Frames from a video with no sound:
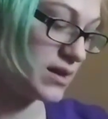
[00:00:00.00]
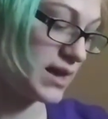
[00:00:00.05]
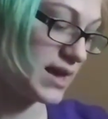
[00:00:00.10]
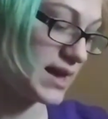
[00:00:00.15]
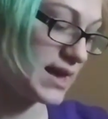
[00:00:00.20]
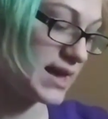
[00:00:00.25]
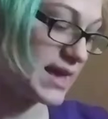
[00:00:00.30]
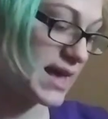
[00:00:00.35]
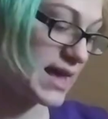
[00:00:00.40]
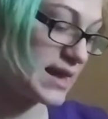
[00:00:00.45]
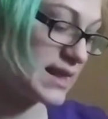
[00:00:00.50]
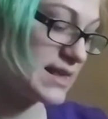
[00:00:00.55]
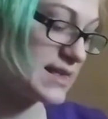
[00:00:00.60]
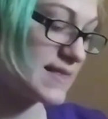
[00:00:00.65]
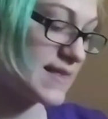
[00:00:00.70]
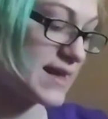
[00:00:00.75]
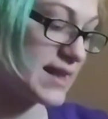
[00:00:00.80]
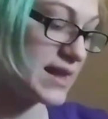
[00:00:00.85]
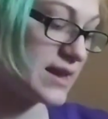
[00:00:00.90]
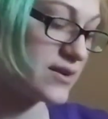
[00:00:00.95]
and get in
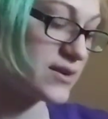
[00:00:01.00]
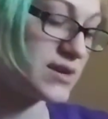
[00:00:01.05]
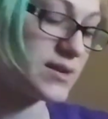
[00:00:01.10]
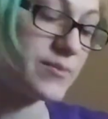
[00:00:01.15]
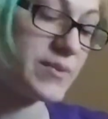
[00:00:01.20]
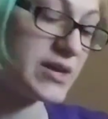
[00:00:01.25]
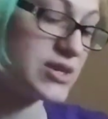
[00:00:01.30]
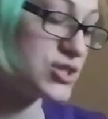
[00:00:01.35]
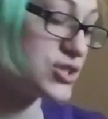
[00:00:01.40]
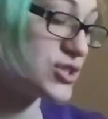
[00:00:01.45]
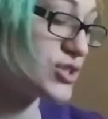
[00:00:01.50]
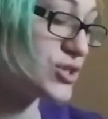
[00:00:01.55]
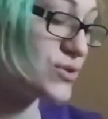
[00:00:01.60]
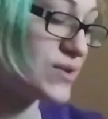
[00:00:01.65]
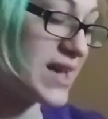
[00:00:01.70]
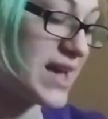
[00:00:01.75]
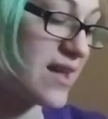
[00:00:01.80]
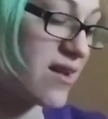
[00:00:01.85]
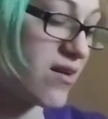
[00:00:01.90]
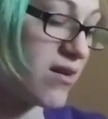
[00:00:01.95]
that area. Make sure you
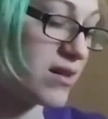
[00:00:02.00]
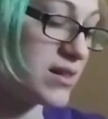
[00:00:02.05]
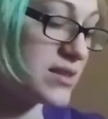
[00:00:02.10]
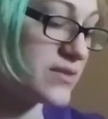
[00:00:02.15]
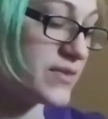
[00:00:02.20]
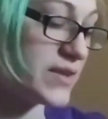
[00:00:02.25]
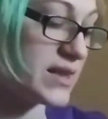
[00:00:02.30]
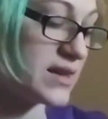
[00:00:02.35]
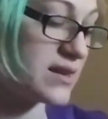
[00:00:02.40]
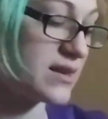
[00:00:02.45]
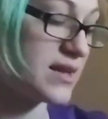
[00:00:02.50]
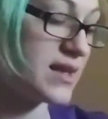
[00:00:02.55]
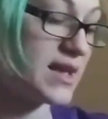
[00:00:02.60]
get all of it.